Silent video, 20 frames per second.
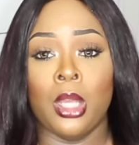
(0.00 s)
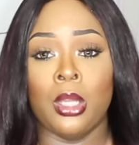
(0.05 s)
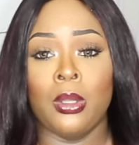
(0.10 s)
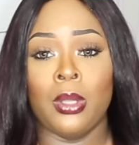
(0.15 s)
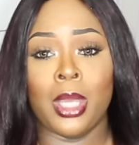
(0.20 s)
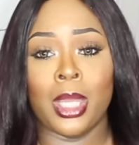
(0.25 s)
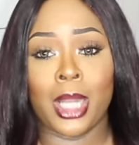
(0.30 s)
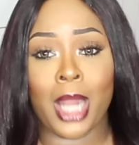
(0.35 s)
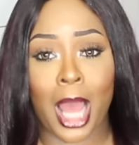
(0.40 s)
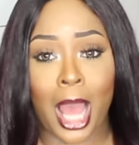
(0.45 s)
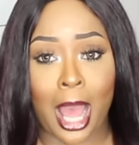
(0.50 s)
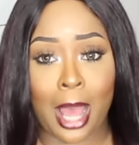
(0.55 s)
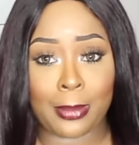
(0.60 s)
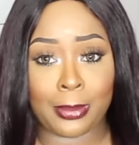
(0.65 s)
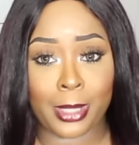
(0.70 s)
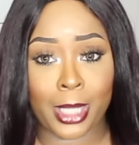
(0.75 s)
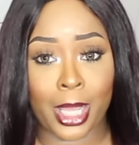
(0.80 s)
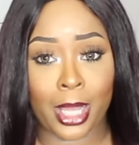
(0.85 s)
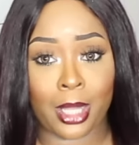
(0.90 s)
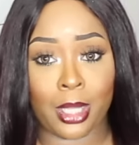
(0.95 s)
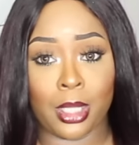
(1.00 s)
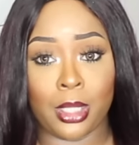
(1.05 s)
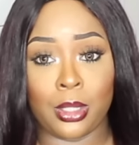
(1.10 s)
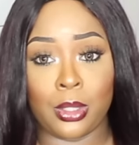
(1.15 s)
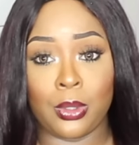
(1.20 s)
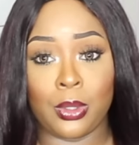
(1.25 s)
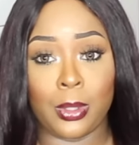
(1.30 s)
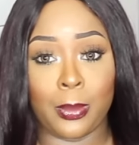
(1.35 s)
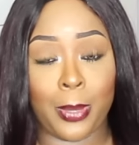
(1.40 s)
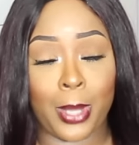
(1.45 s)
You can opt out and
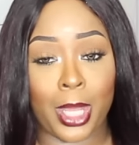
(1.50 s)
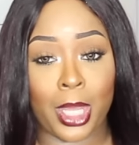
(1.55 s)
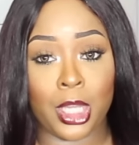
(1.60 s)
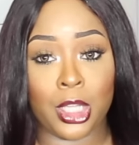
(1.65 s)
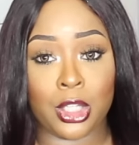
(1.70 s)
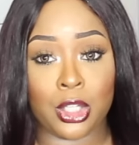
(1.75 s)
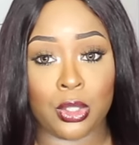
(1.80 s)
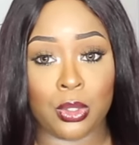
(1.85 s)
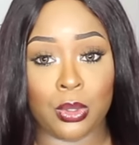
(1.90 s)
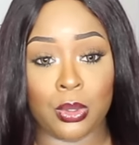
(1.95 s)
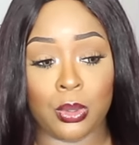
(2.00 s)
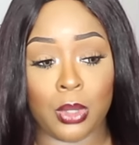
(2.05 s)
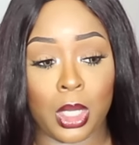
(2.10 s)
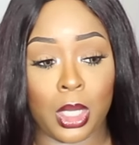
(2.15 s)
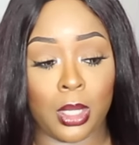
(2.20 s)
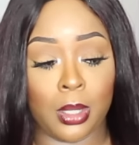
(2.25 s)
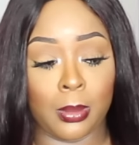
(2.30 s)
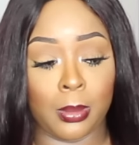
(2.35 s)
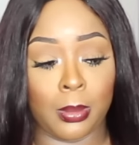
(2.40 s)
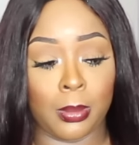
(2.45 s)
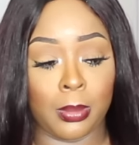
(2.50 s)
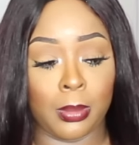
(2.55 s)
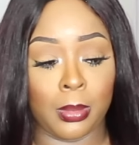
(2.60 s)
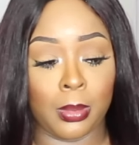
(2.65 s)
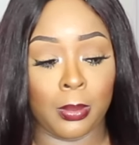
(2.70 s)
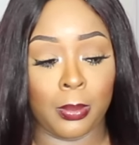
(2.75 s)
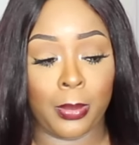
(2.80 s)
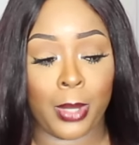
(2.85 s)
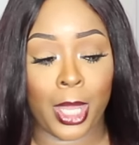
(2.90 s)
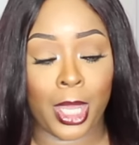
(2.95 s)
do the pay as
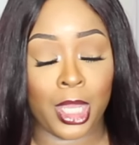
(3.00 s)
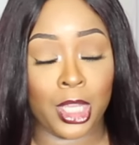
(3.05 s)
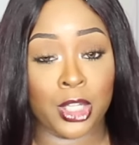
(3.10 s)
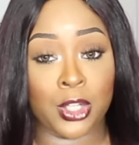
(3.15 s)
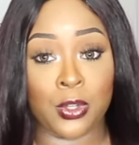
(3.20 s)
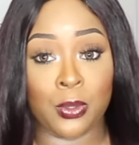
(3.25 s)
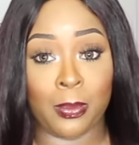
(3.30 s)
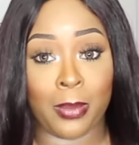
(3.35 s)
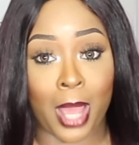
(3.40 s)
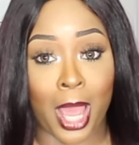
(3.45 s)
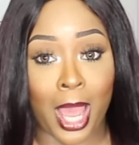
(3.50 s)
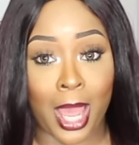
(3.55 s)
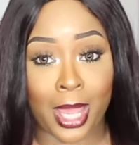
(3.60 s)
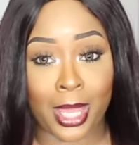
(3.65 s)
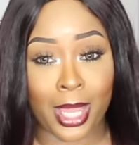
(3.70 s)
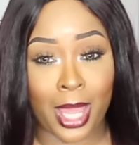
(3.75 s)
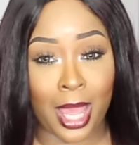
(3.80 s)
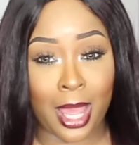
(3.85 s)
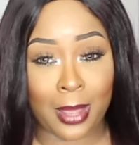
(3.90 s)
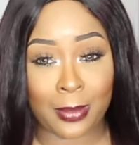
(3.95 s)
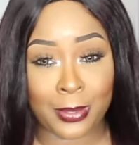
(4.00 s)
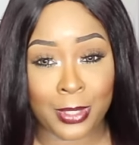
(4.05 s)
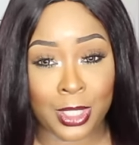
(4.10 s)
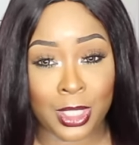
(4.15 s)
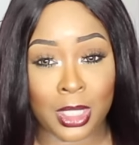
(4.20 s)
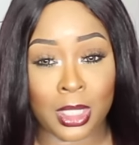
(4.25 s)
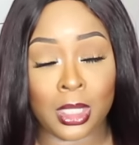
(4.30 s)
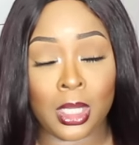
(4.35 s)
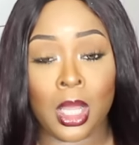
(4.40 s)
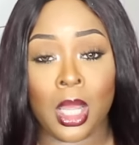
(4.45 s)
you buy
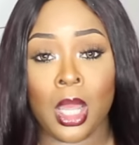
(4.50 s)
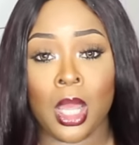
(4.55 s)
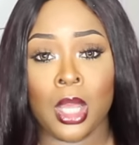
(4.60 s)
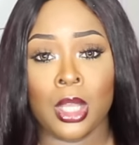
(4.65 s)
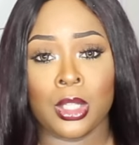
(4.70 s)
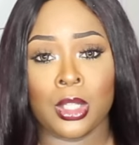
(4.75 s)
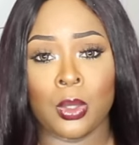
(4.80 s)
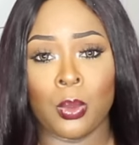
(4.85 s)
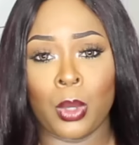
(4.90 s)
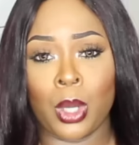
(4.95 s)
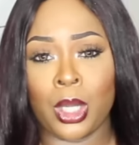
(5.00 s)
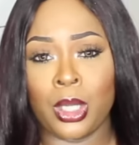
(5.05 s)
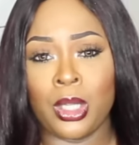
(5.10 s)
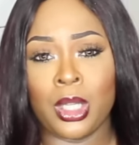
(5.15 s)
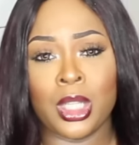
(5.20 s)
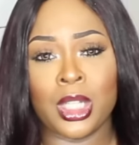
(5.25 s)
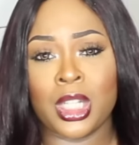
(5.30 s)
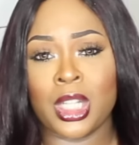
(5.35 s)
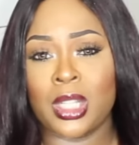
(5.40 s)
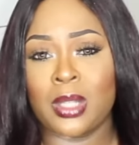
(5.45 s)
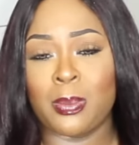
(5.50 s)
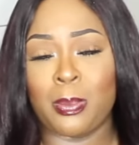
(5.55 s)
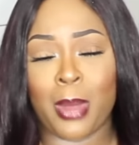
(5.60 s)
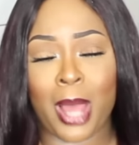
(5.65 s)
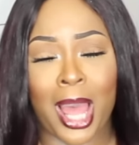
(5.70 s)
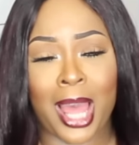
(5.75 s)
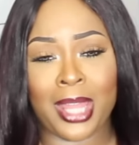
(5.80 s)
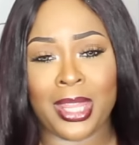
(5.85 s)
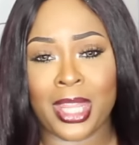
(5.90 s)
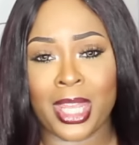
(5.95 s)
option, to where you can just
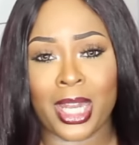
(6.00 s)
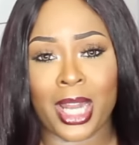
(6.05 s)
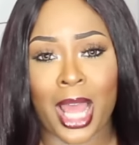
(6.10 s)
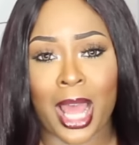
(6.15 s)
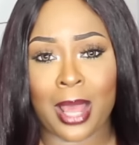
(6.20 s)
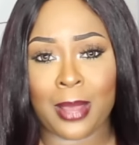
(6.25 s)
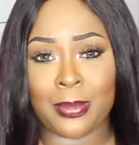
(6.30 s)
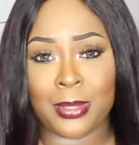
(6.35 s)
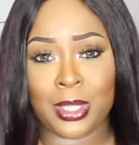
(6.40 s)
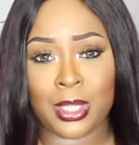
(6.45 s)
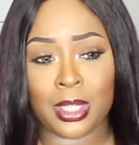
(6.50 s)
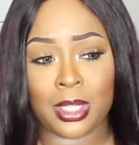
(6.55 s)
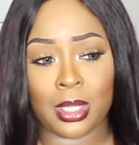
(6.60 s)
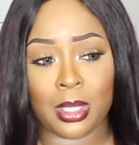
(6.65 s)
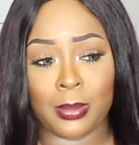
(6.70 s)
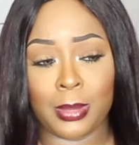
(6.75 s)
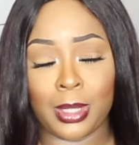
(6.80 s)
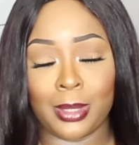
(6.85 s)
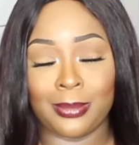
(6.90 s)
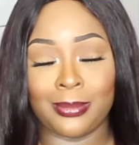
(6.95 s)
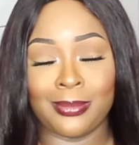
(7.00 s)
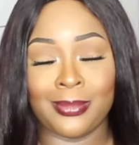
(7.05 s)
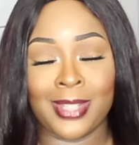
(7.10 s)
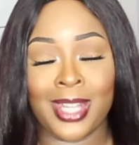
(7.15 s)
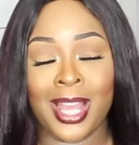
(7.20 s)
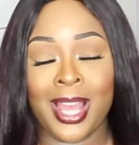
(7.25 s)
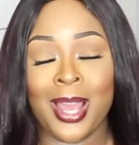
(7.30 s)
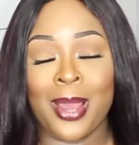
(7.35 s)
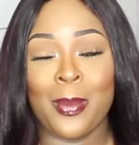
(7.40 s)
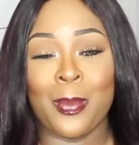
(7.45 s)
buy that option. I mean,
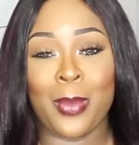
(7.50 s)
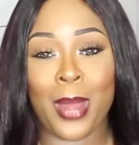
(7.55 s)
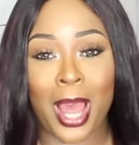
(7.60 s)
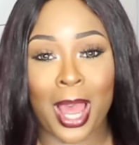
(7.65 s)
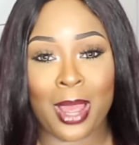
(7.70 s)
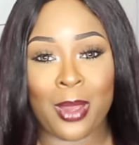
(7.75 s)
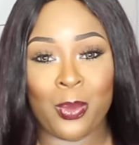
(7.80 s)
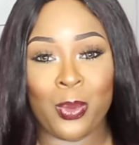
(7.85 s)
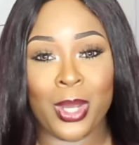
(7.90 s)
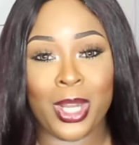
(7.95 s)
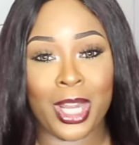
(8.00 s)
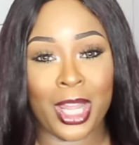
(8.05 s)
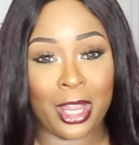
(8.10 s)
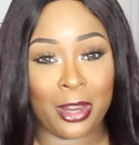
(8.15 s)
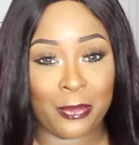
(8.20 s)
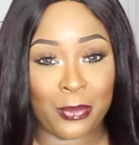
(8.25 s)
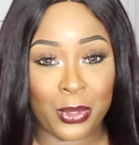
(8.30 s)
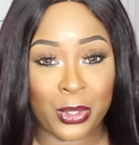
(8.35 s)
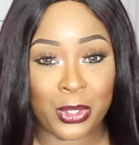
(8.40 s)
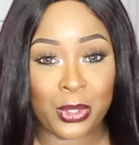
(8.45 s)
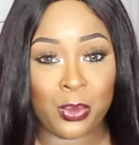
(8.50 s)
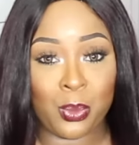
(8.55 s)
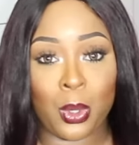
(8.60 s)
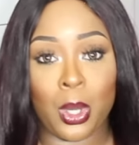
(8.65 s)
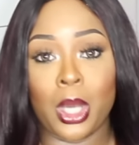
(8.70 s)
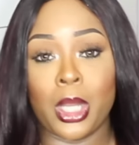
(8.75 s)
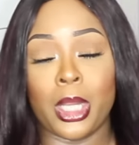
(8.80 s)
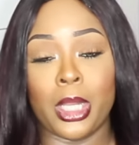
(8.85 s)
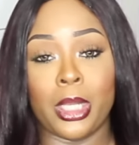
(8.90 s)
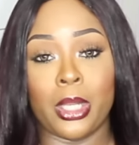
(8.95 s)
buy whatever you
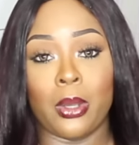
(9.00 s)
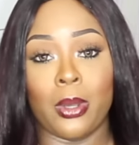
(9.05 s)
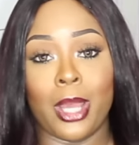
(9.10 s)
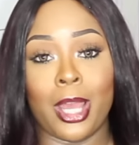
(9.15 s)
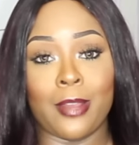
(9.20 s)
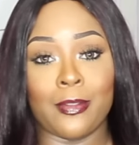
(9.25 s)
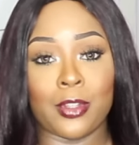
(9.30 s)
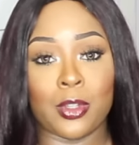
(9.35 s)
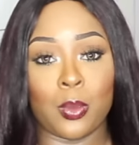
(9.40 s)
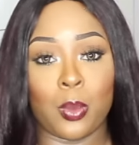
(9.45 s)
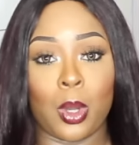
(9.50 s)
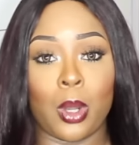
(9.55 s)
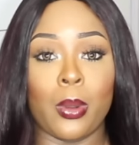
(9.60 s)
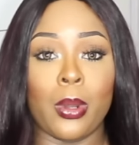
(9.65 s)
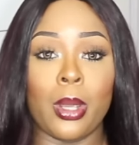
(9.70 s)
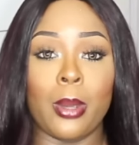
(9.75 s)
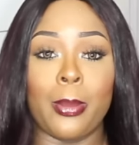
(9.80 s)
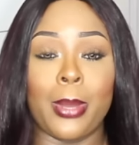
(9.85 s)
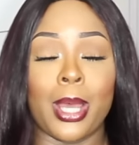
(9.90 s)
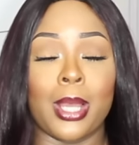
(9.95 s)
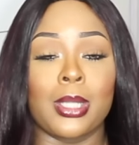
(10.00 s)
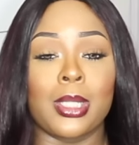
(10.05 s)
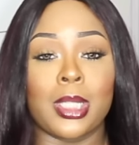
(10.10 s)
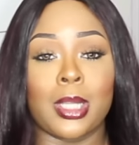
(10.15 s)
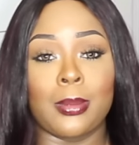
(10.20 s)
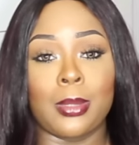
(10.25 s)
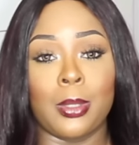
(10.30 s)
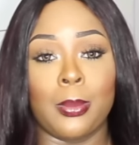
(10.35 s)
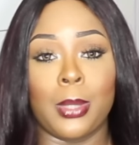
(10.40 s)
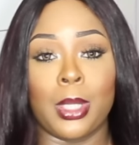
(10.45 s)
want and don't have to worry about
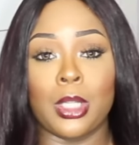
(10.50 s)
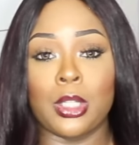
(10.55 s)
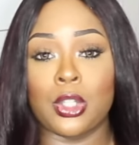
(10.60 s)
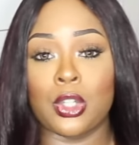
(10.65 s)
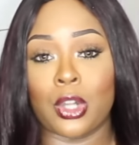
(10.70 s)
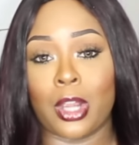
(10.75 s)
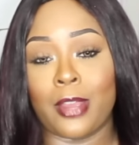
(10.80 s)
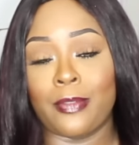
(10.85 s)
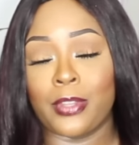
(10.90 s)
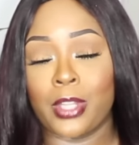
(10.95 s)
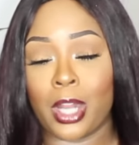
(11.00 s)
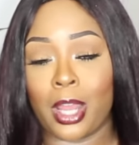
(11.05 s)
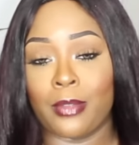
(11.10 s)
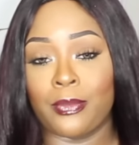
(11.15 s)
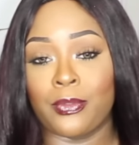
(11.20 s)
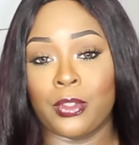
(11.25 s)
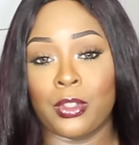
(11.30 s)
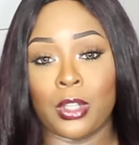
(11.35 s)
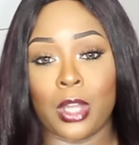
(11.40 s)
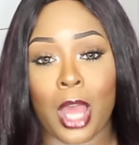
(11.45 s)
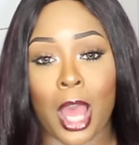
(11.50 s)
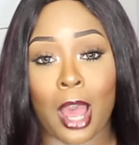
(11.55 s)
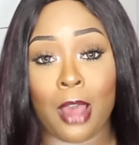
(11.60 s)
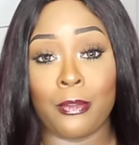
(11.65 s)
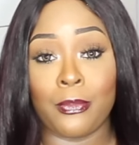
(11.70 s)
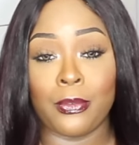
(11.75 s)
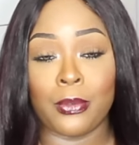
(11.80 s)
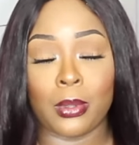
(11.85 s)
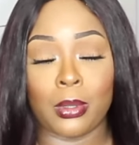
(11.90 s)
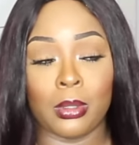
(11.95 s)
something being drafted off the
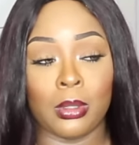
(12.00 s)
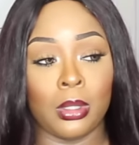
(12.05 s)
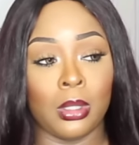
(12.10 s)
off.